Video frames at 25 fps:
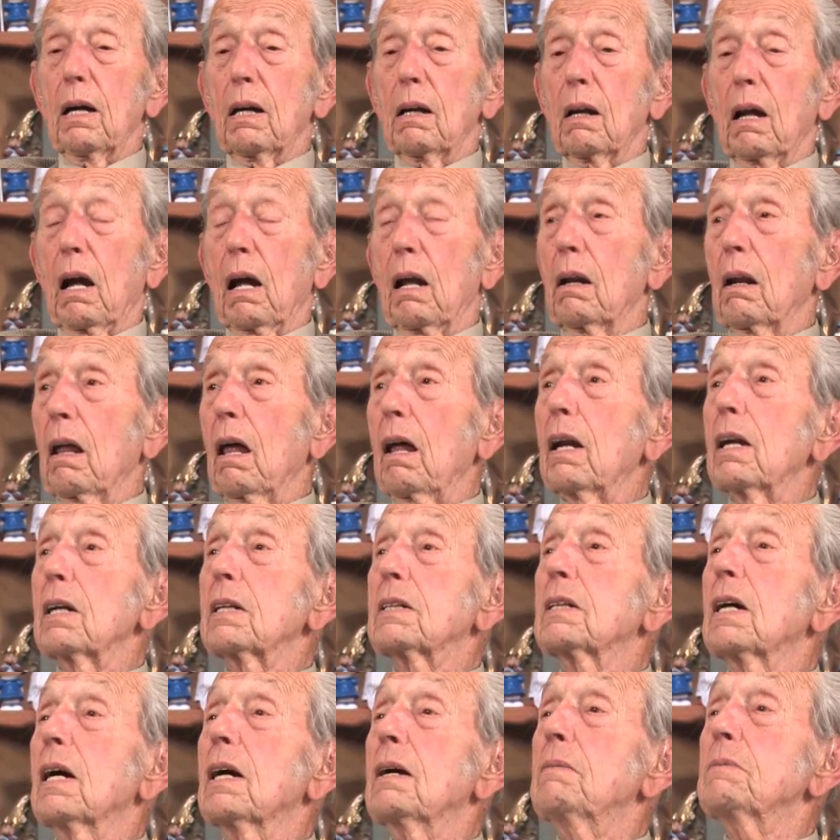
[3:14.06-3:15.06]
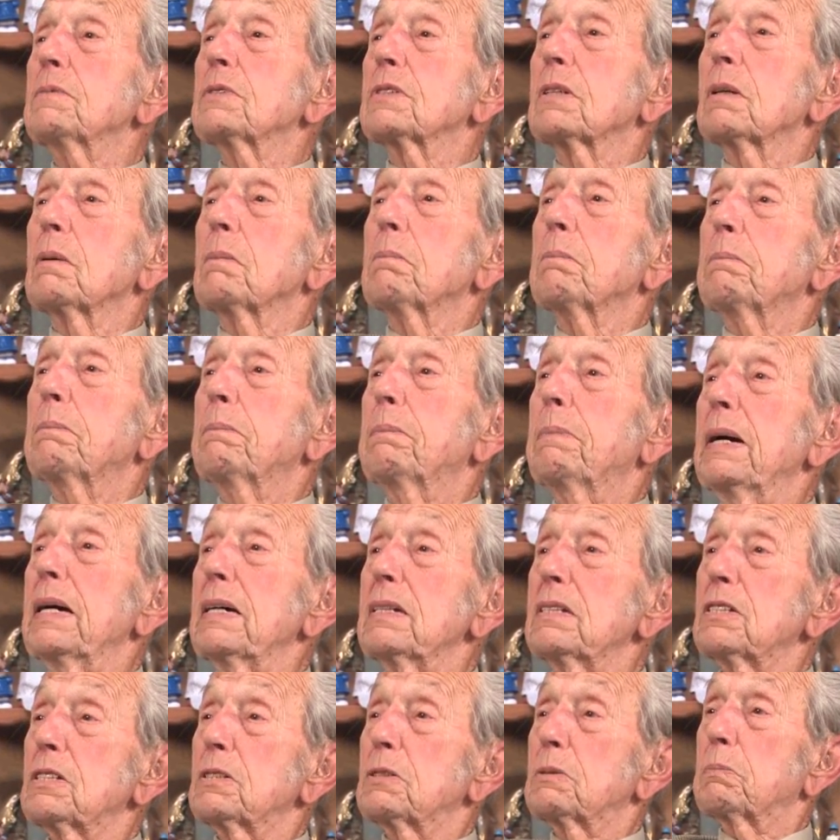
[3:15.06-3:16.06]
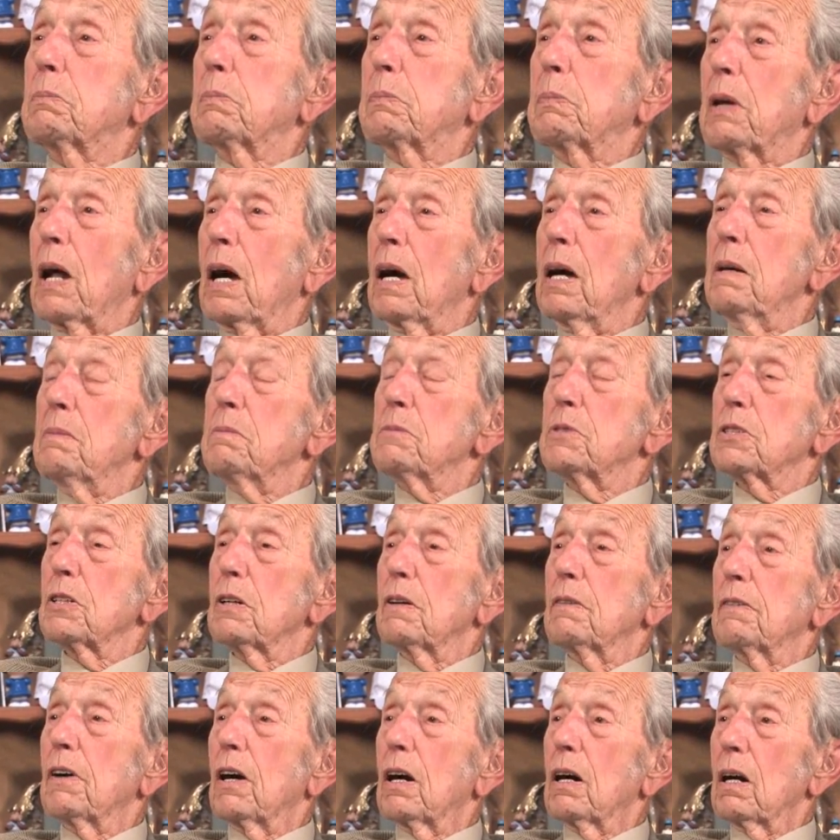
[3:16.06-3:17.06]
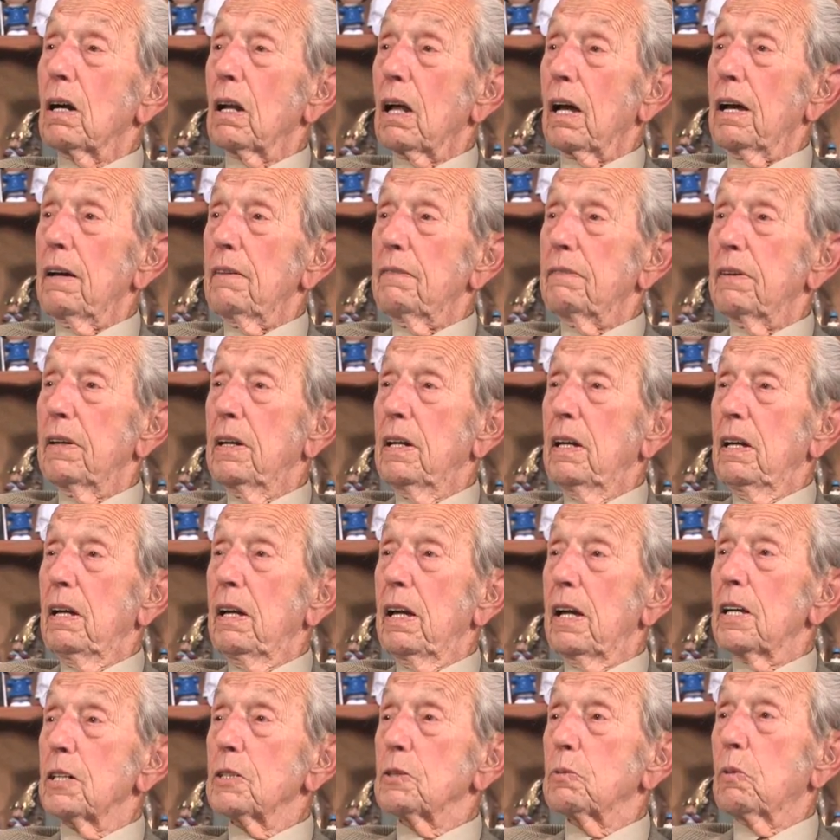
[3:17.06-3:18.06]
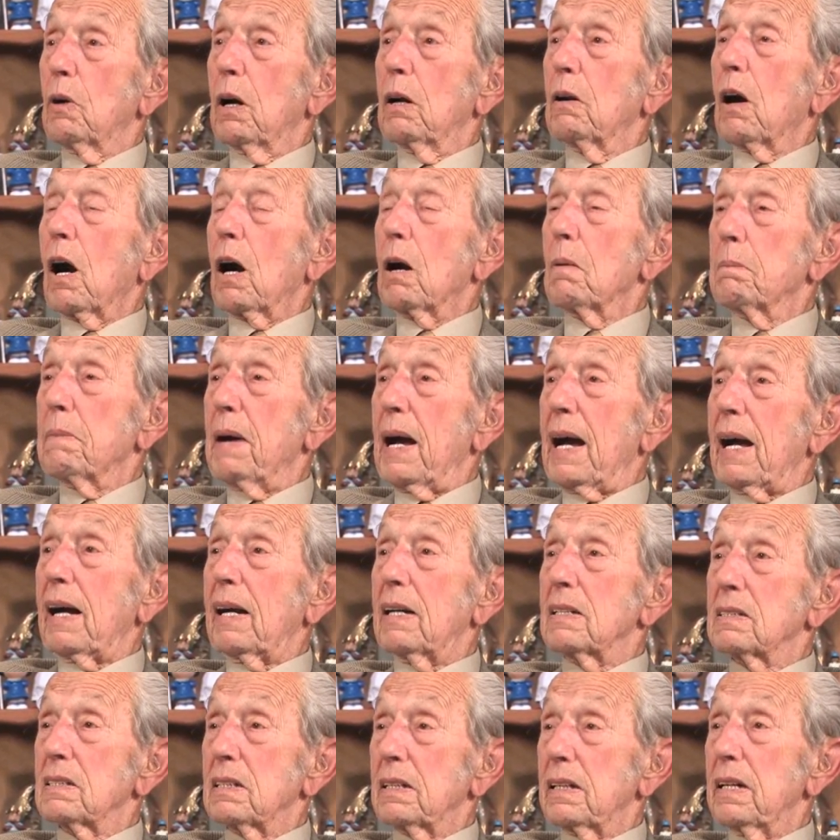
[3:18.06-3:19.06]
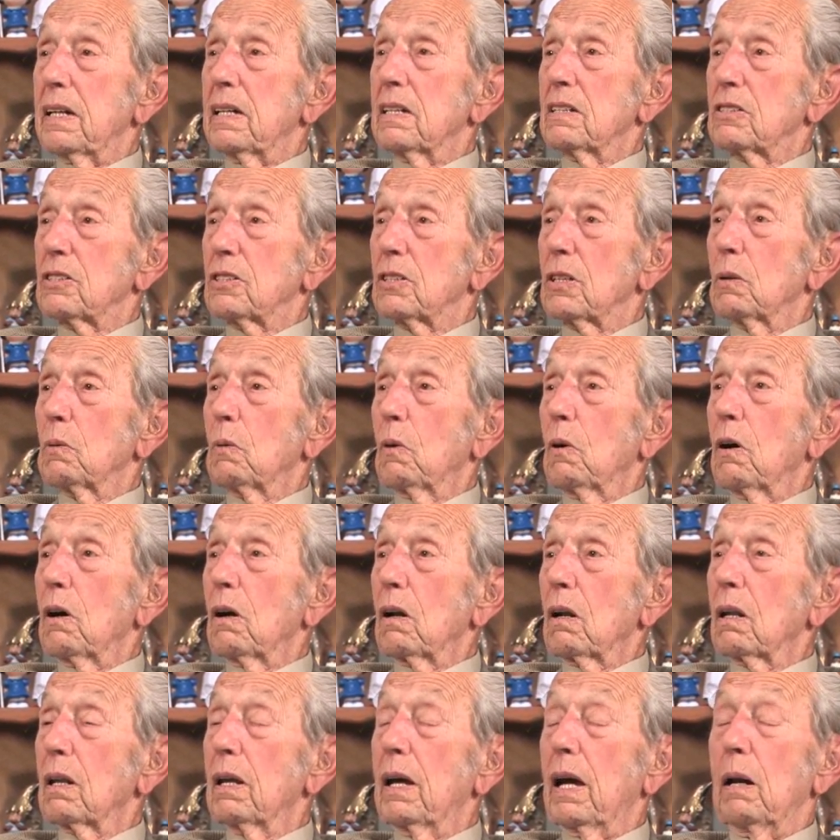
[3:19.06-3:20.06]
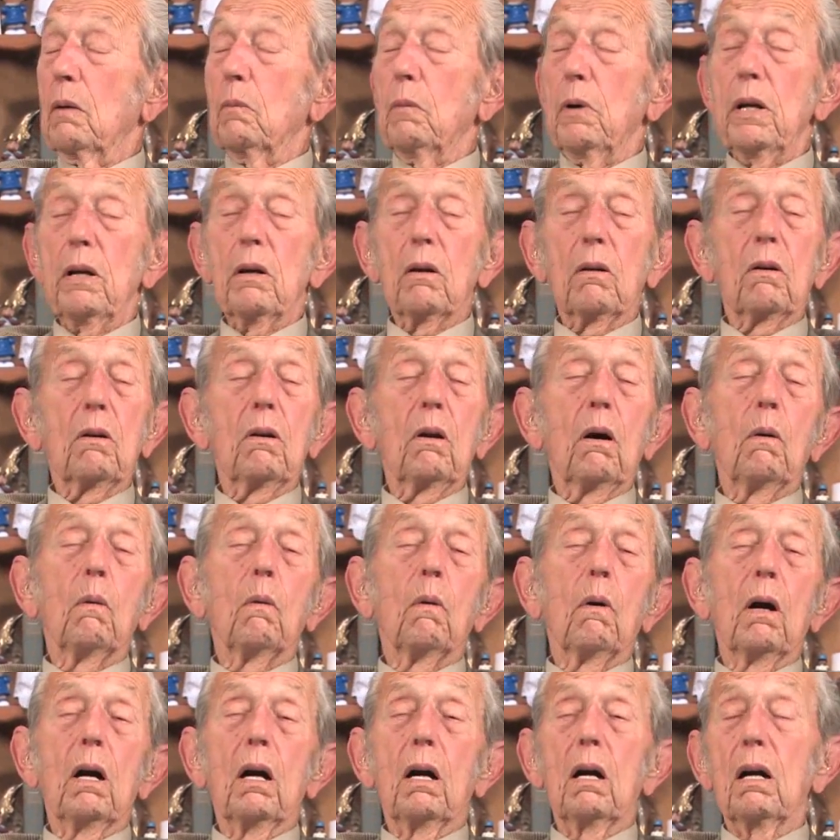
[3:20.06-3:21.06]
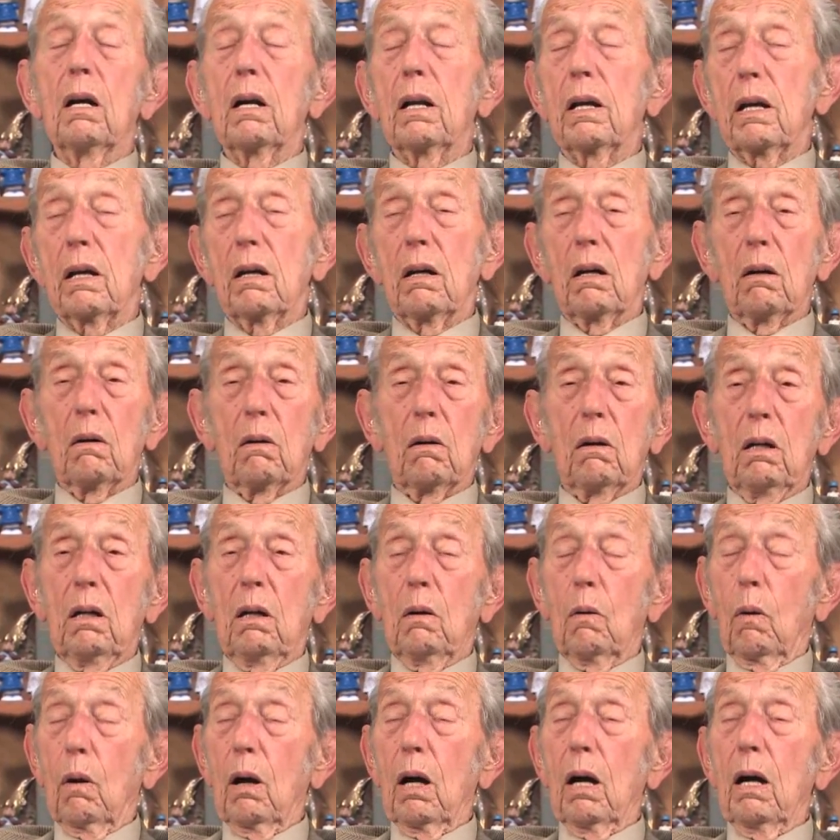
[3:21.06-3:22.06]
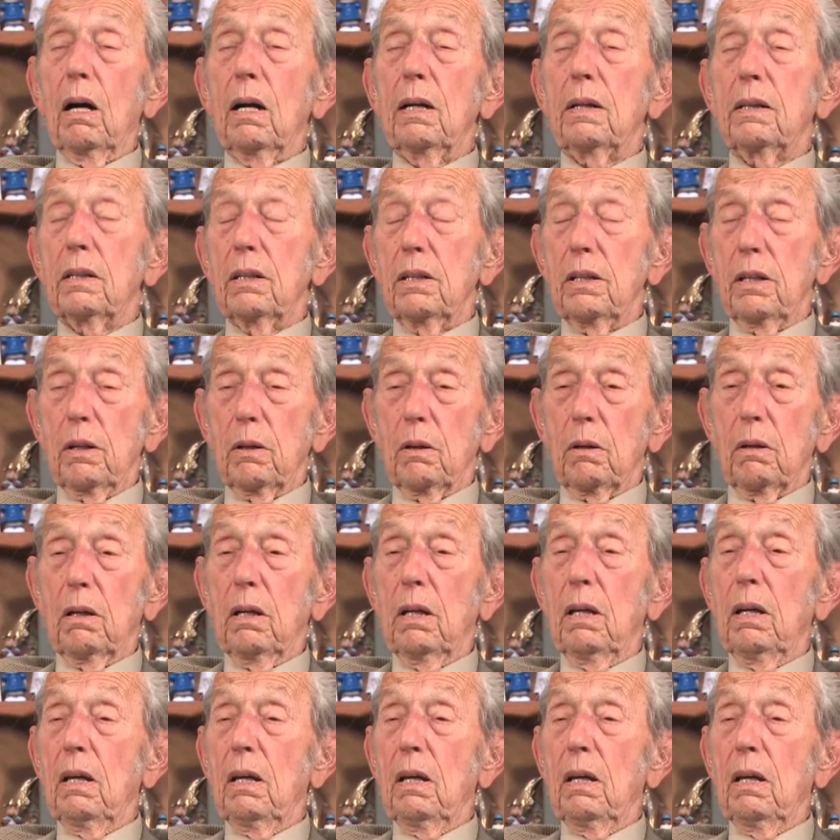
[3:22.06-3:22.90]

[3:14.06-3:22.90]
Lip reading: a lot of times the best times of our life is when our back is against the wall and we don't know where to go, what to do.